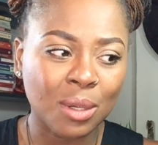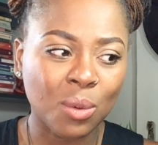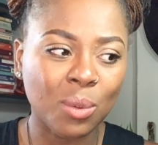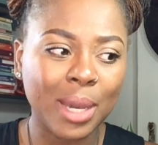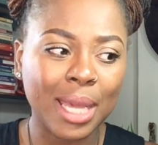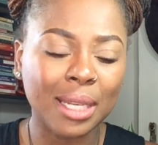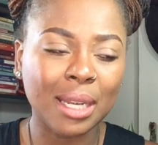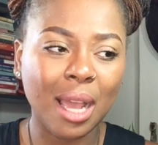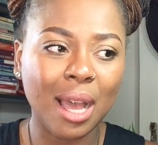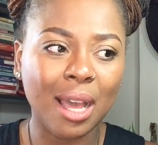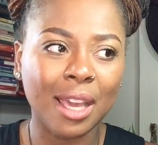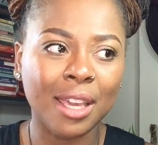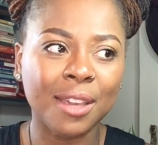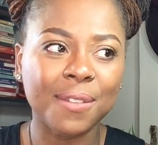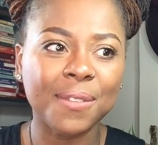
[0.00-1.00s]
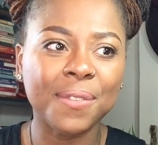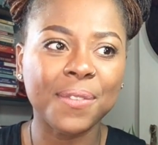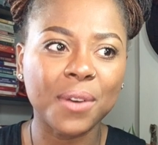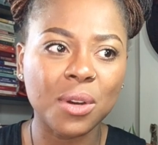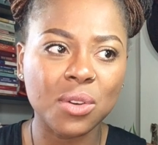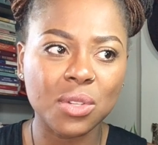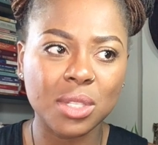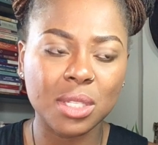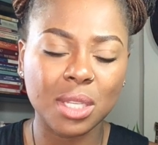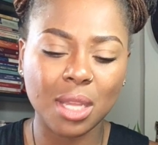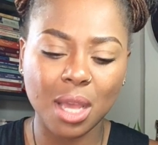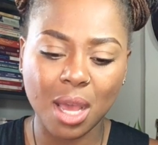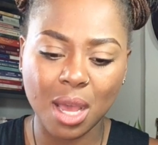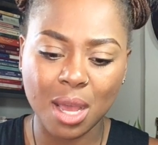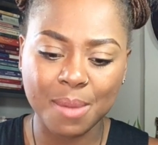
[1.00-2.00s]
When I first
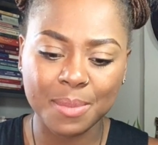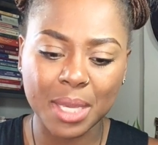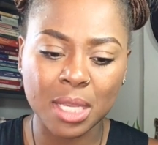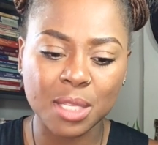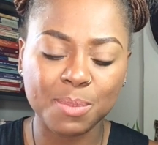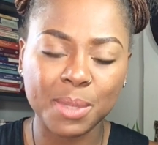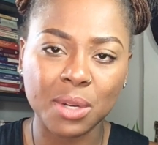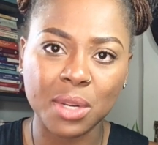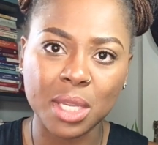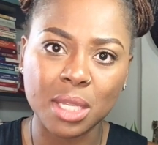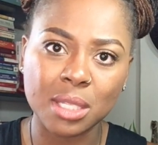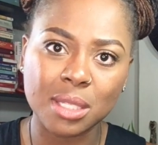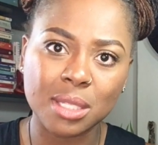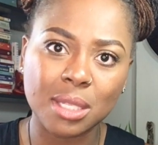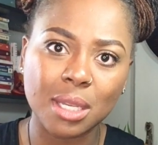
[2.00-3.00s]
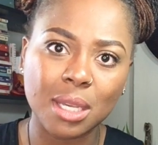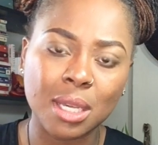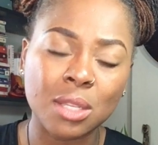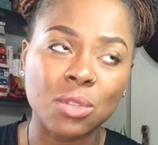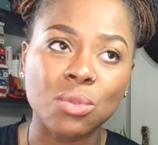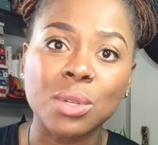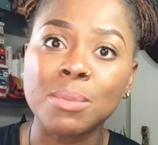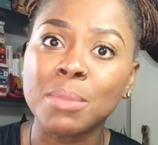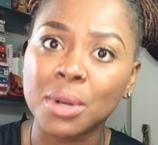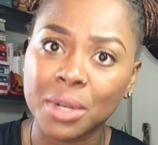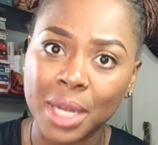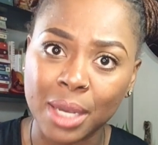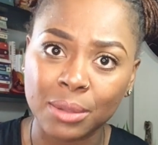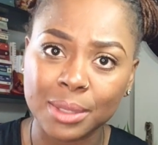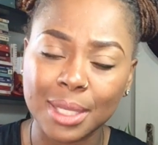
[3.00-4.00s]
um, experienced extreme
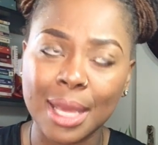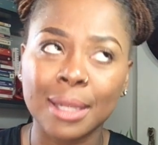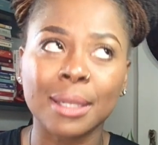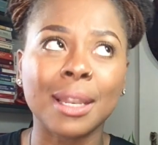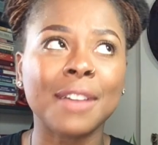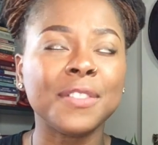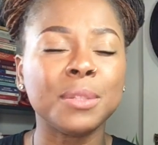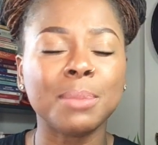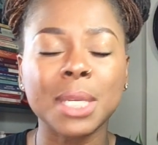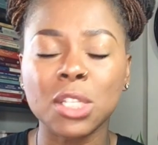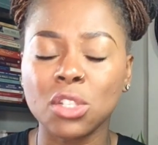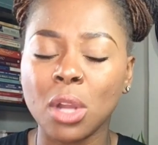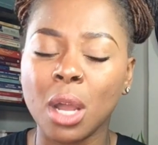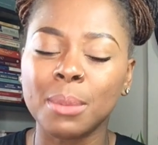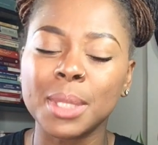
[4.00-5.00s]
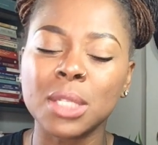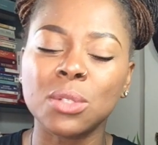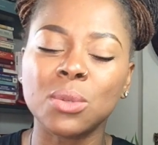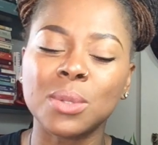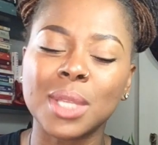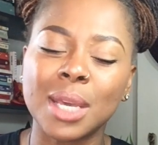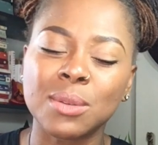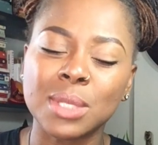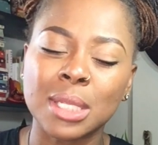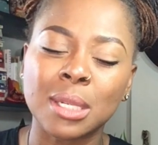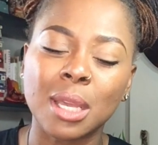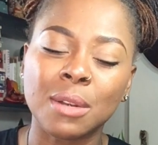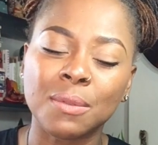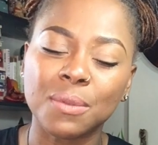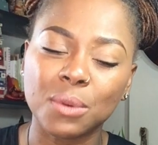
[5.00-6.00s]
burnout and left my job in
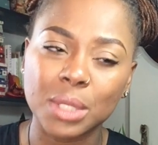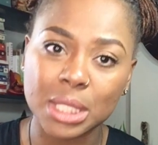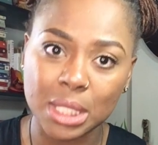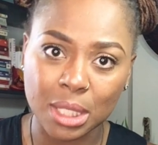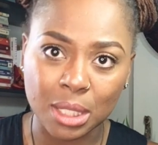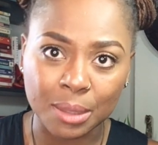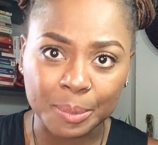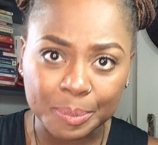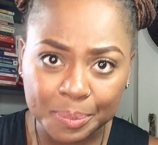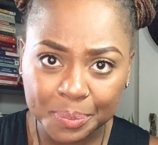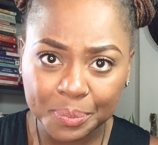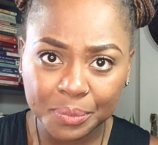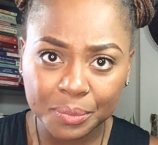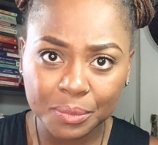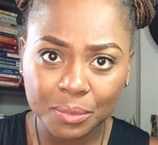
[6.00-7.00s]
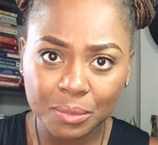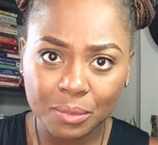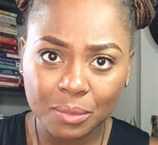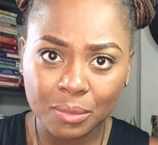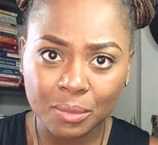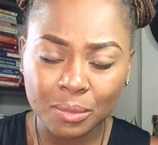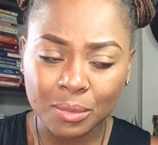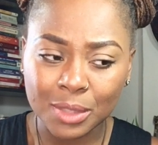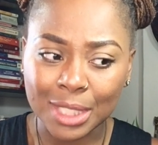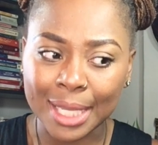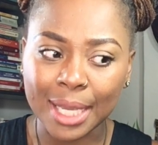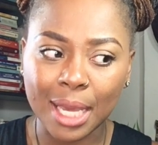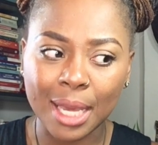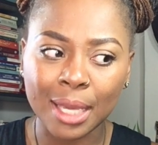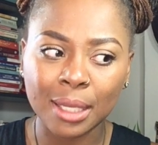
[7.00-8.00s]
2014,
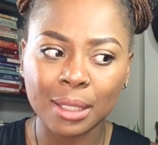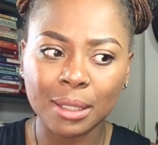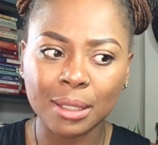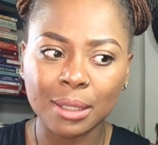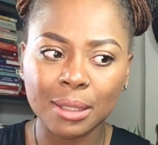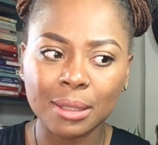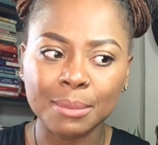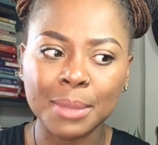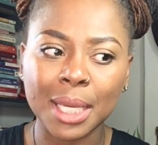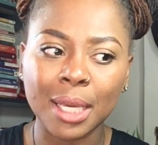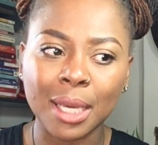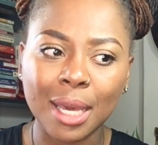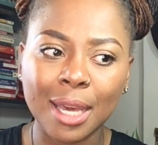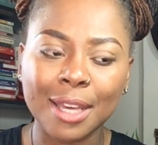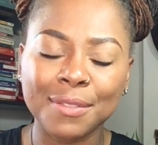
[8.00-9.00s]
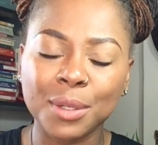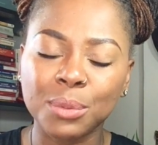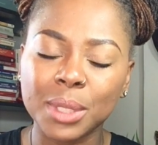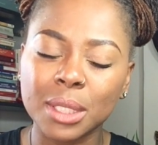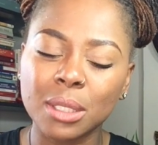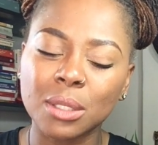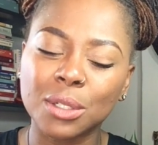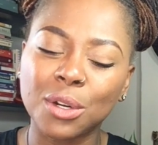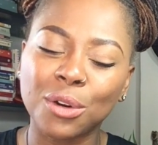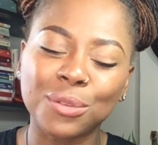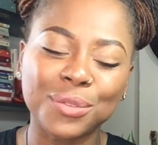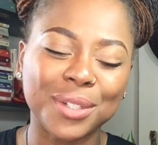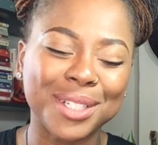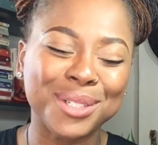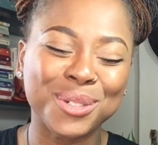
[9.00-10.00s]
like I, my I have a really good
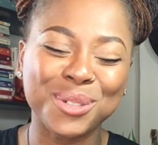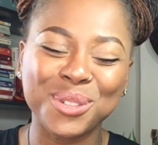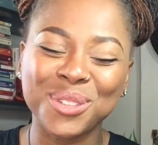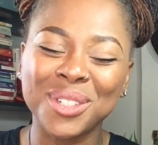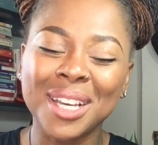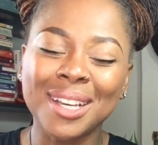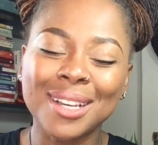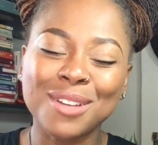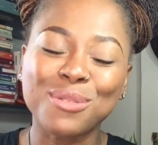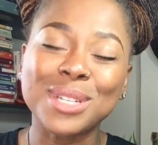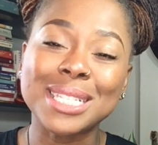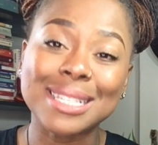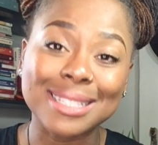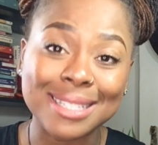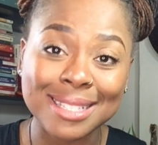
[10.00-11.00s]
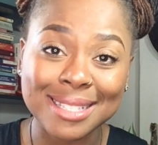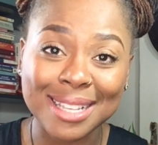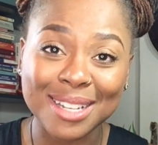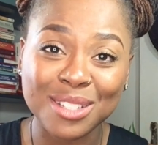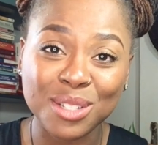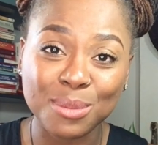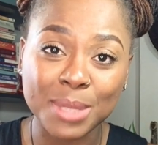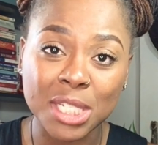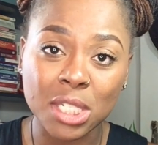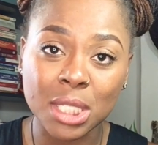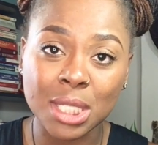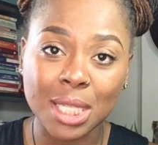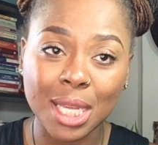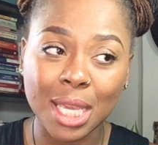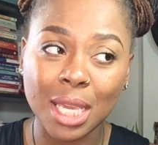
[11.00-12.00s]
girlfriend who recently said to me,
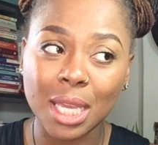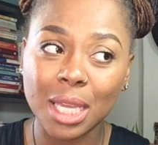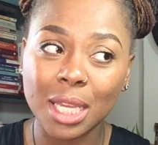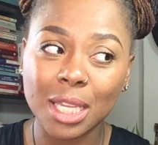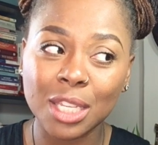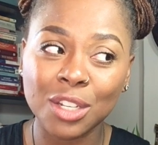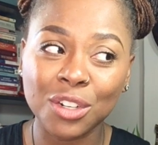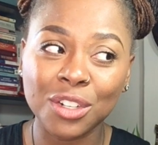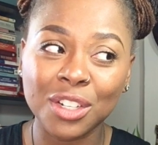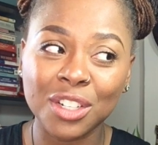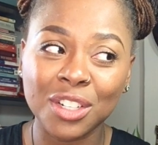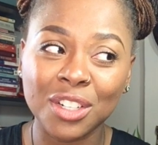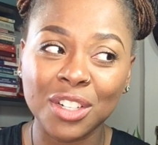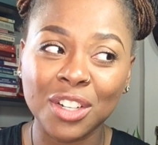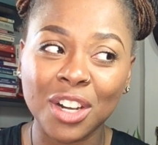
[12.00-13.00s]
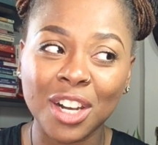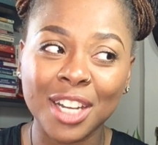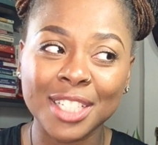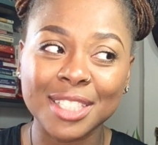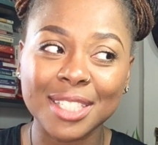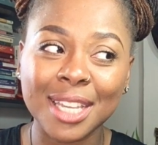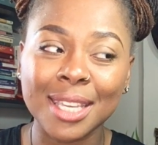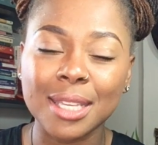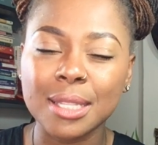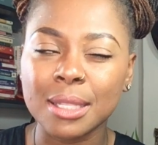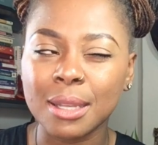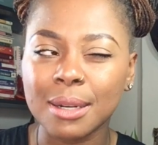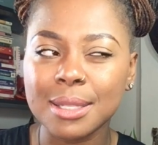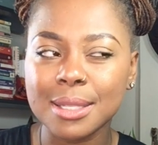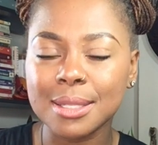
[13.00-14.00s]
she's like, "You're not. I
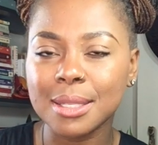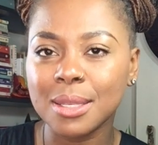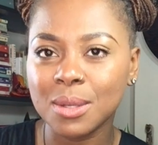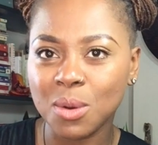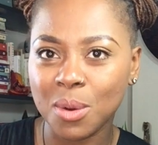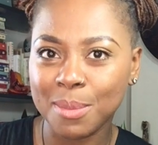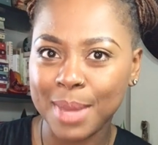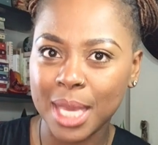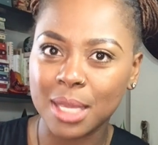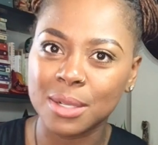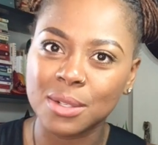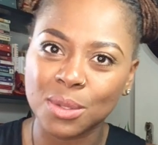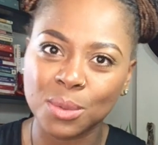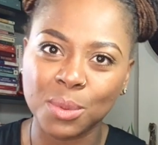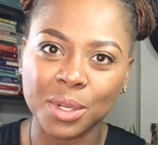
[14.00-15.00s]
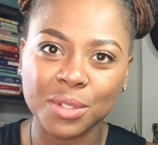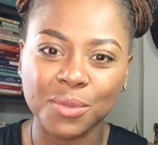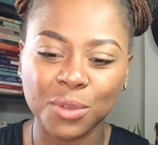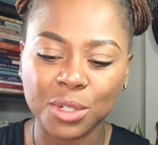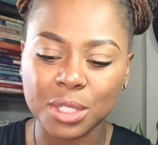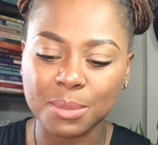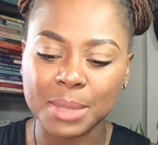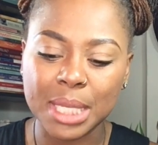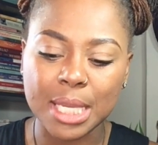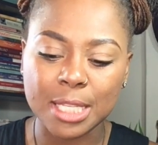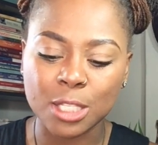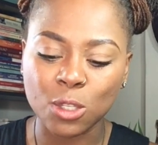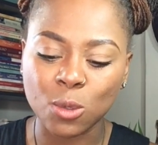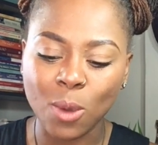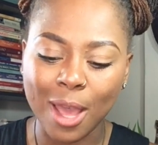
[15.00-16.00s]
cannot see you going back into the worst force
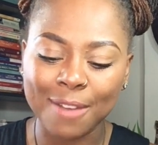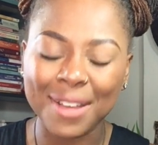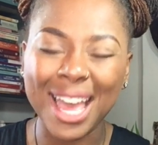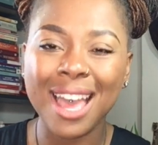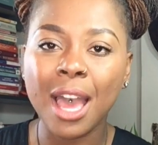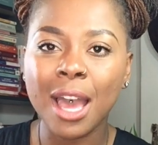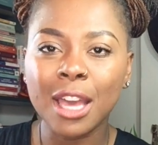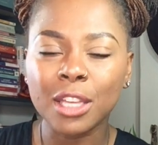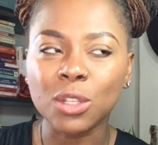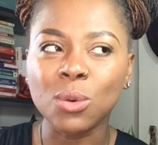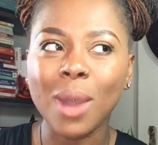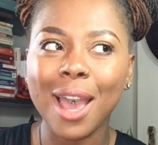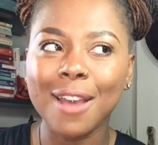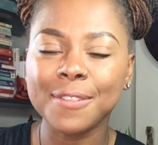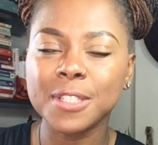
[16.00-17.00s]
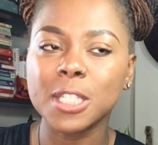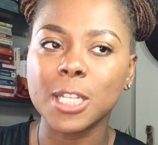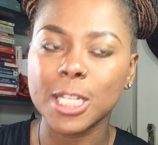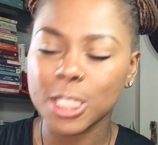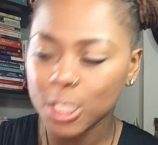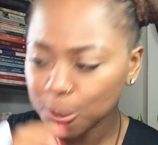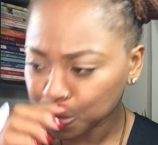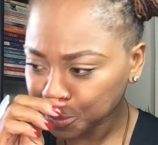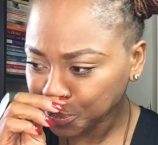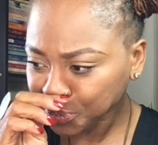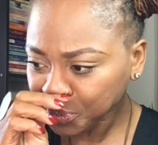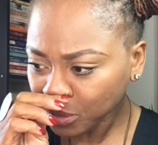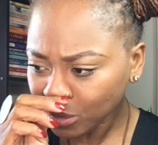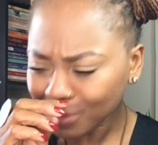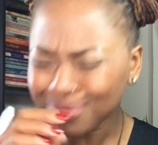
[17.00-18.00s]
because you have, you have such
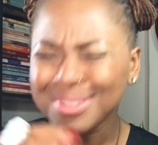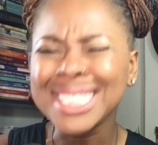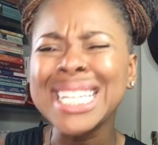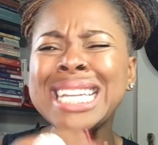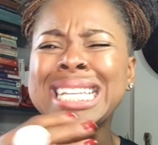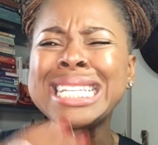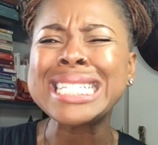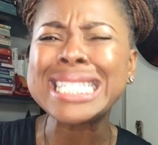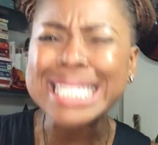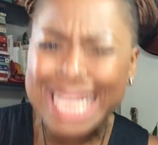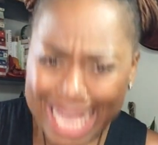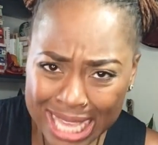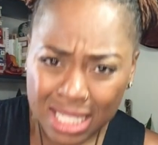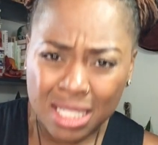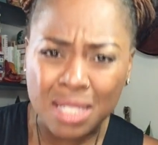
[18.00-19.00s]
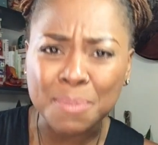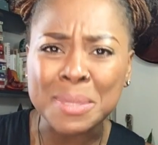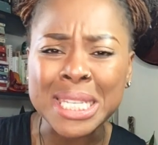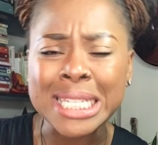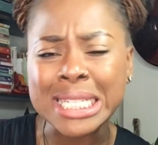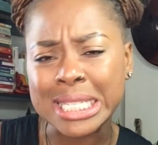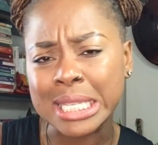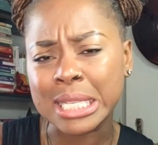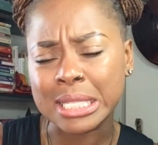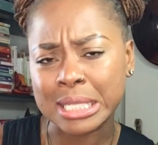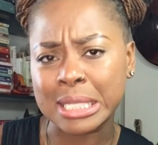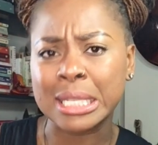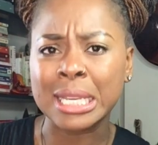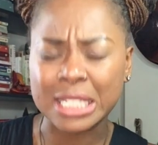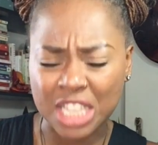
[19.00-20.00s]
an intense
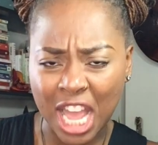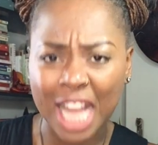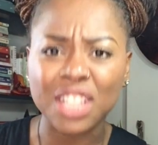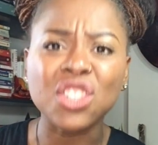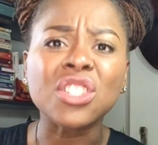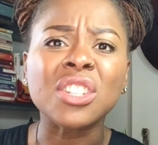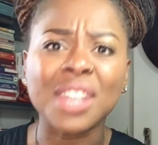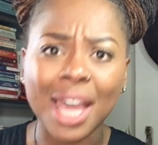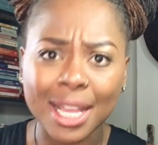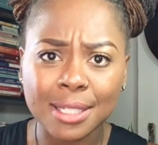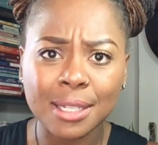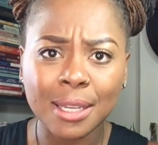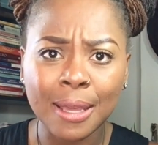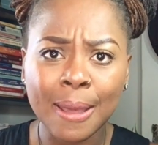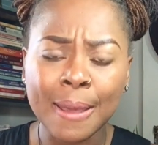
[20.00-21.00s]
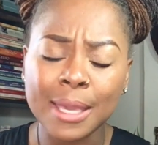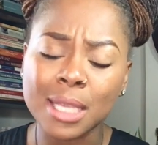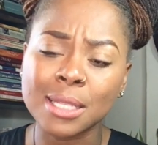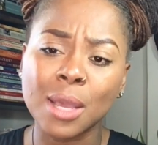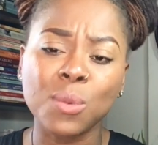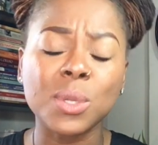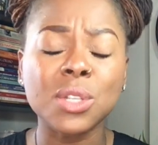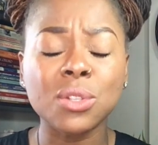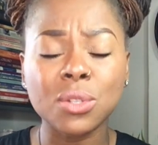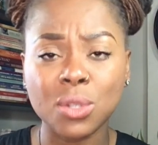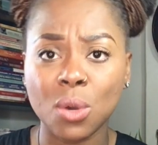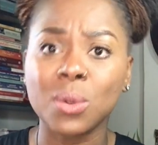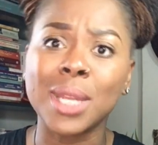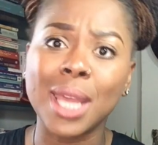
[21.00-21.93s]
PTSD attached to that because I was so